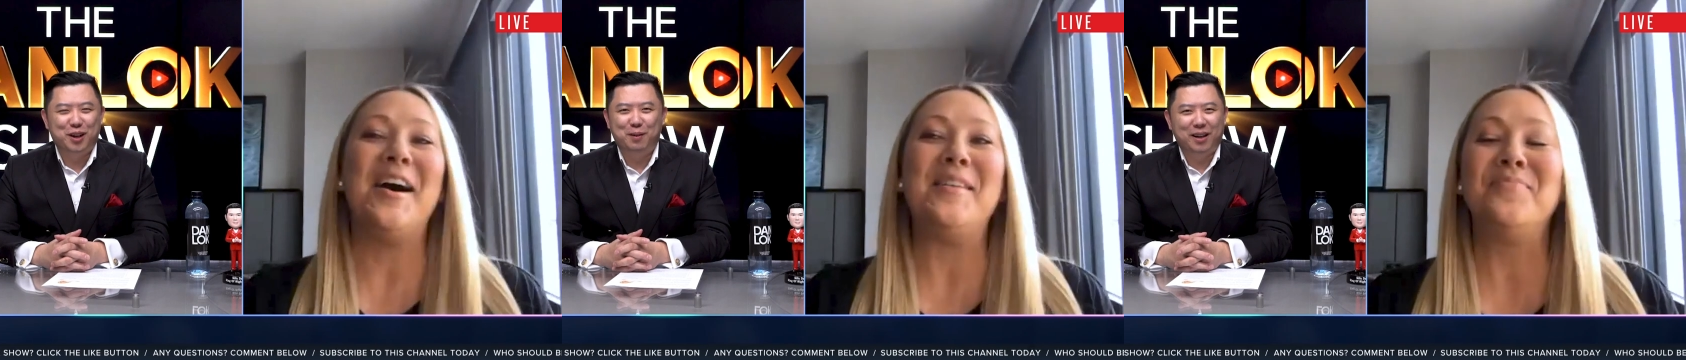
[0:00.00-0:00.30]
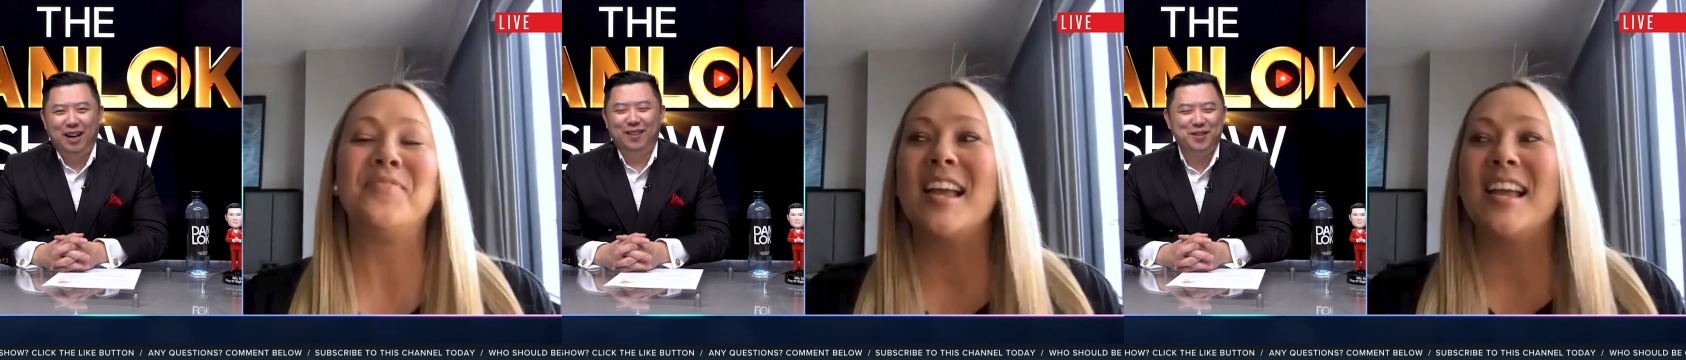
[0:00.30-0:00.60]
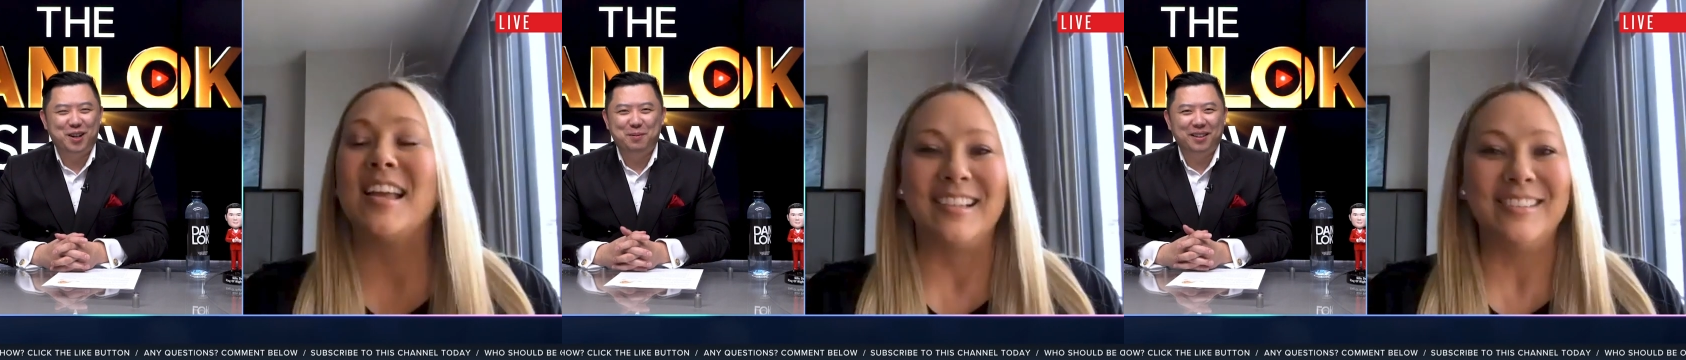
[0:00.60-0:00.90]
Speaker 1: shopping. I
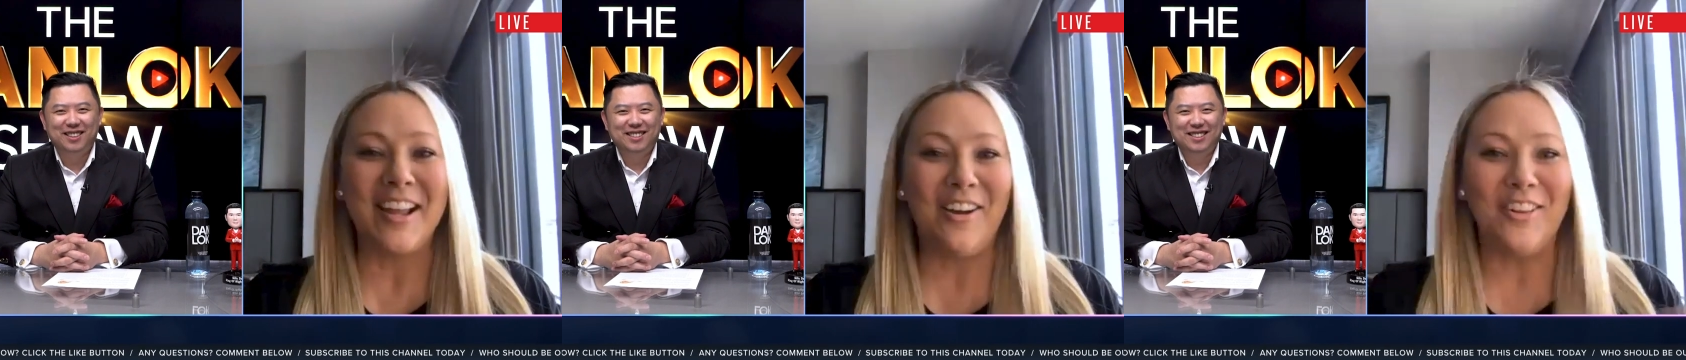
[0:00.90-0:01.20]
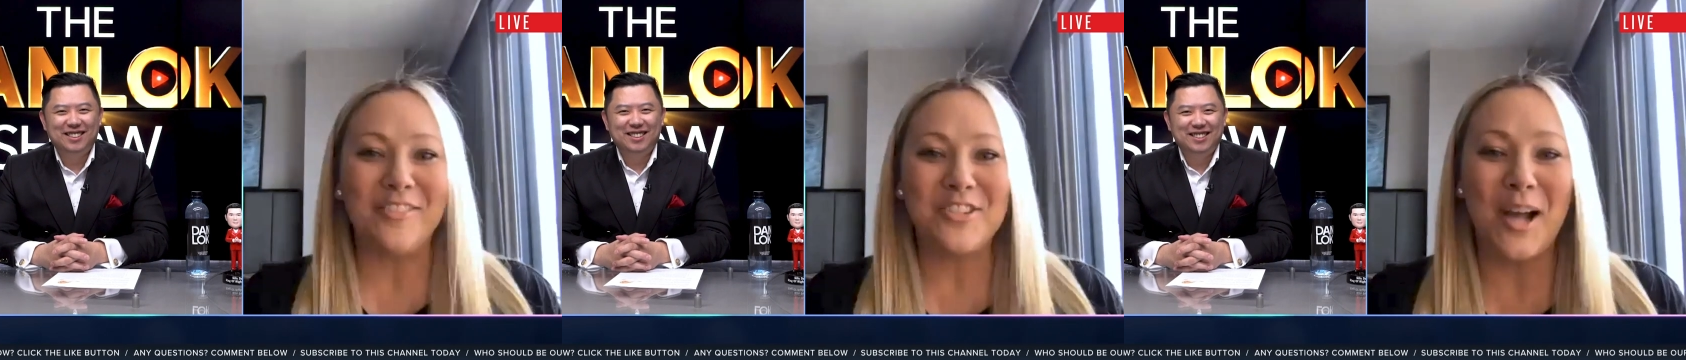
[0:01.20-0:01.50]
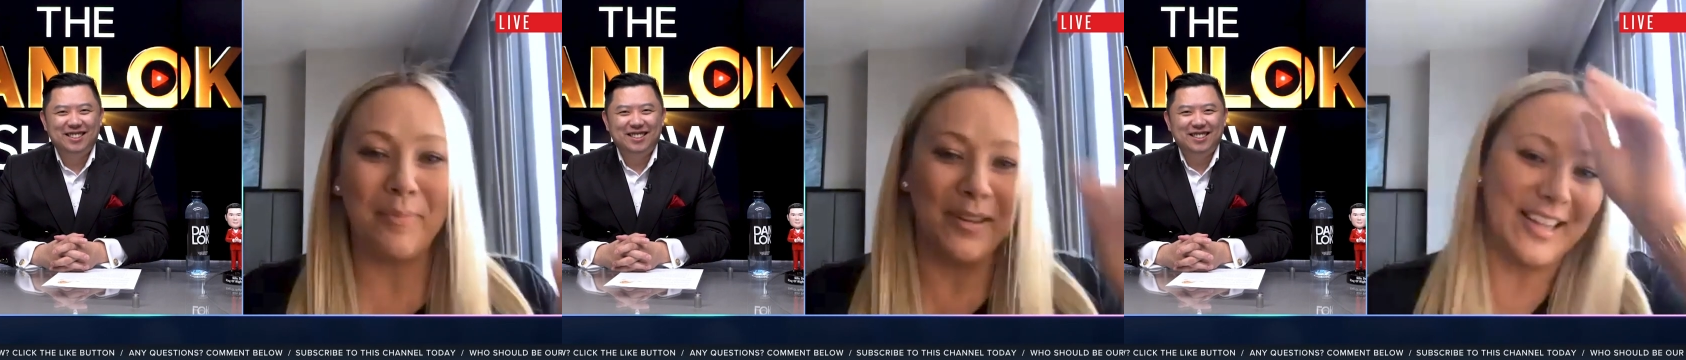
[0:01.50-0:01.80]
love shopping. We all love
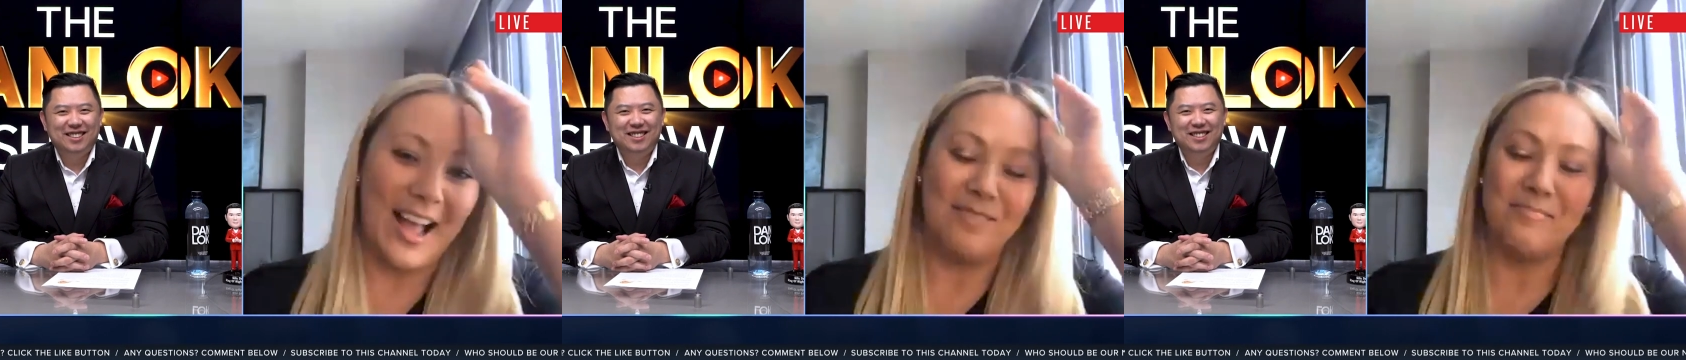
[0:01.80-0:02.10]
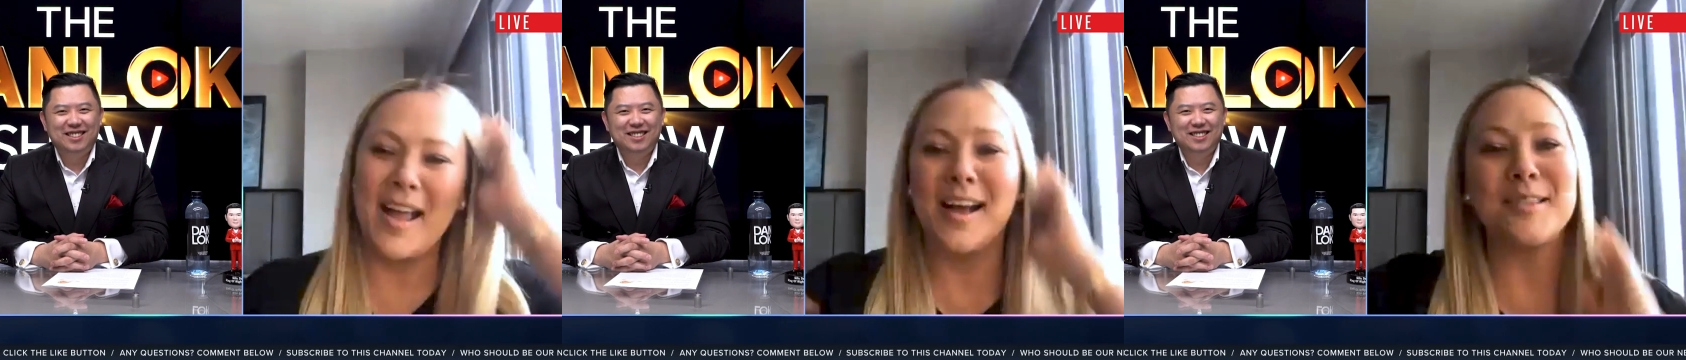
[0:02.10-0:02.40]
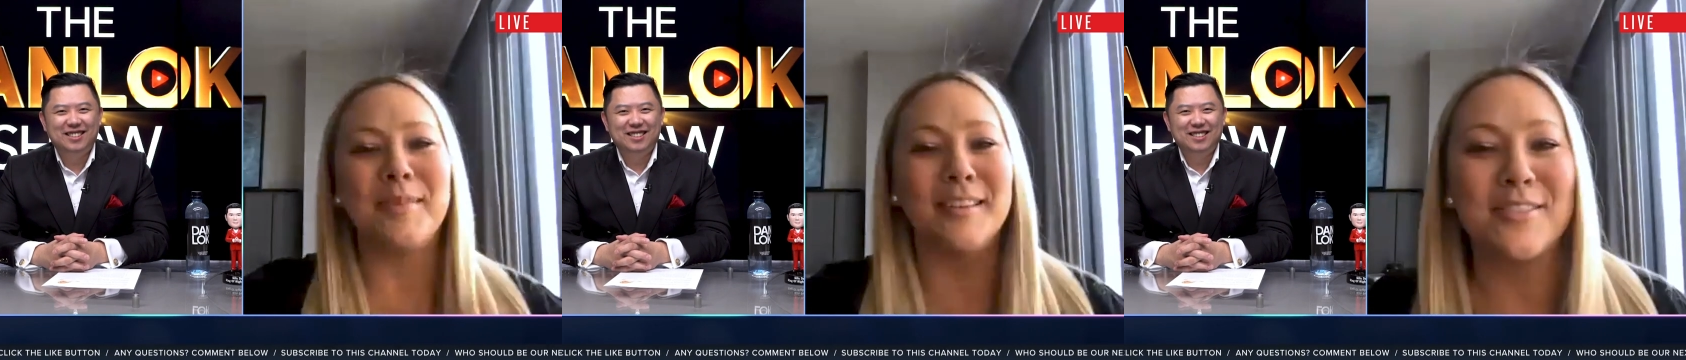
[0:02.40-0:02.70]
shopping. Yeah. My
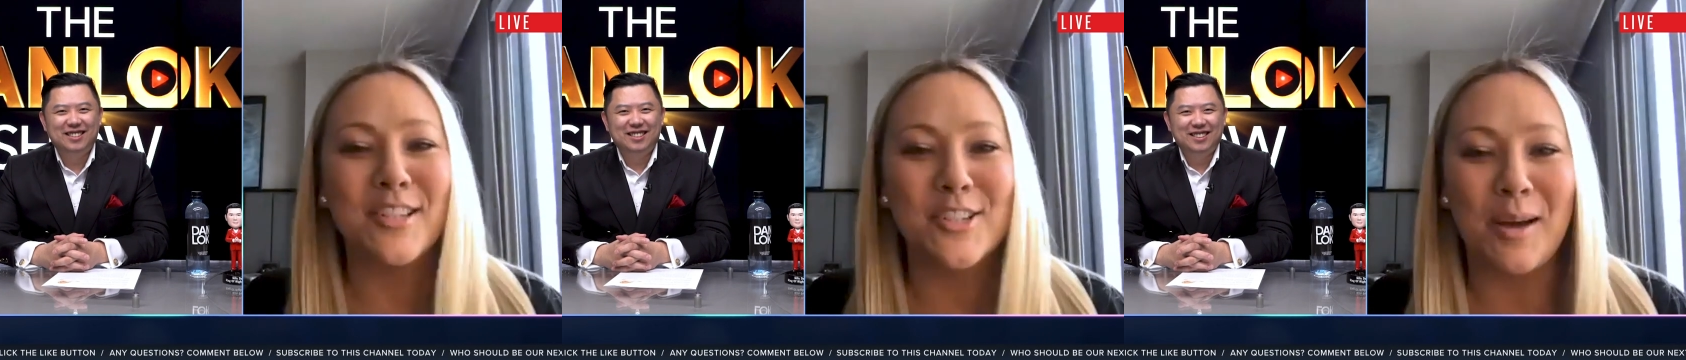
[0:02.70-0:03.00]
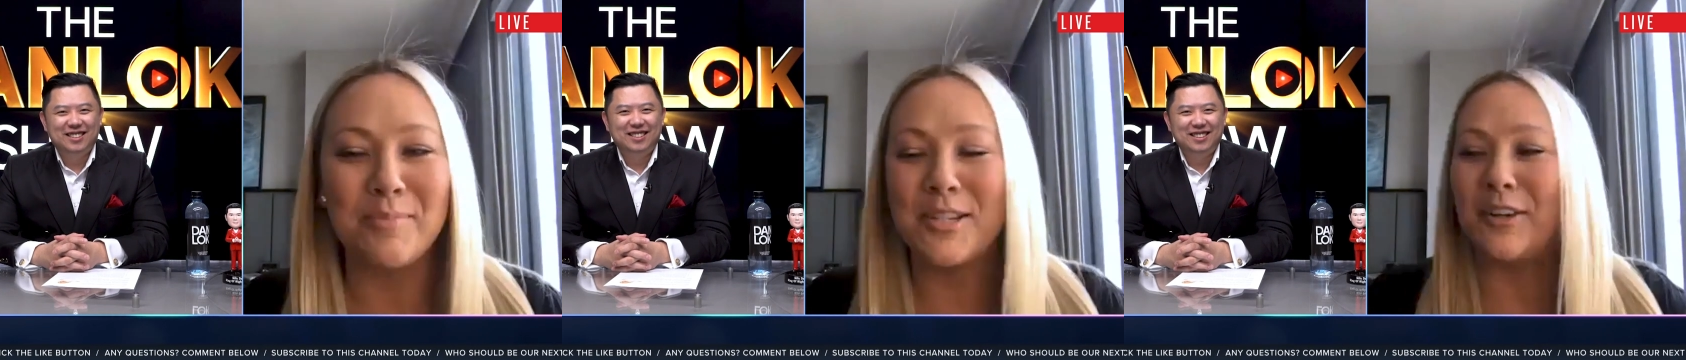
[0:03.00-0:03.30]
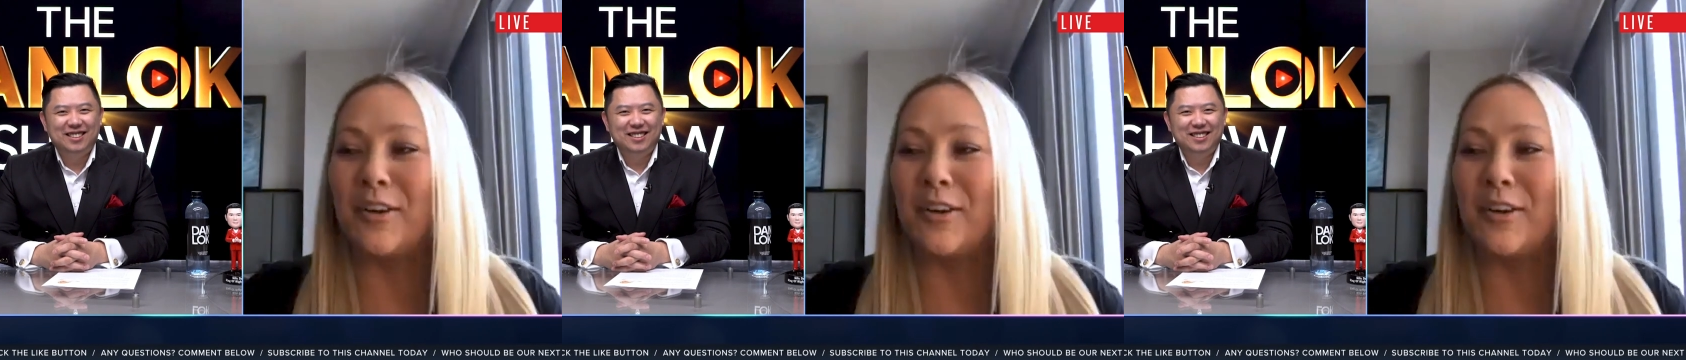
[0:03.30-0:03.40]
husband loves to shop too.